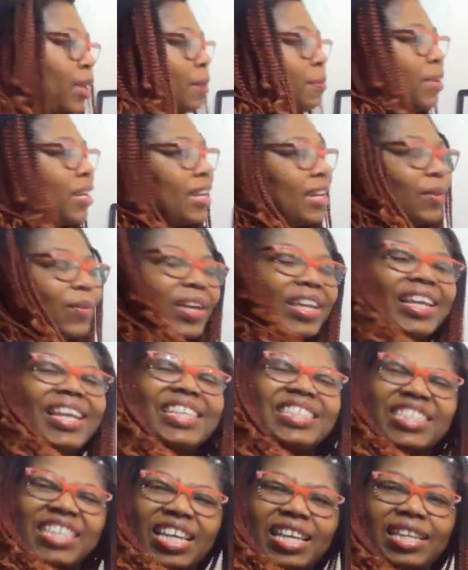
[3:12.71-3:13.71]
But anyway,
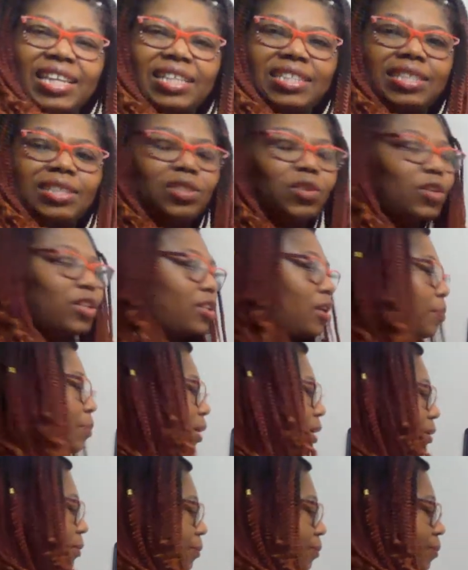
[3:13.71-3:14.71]
let's say this is our topic.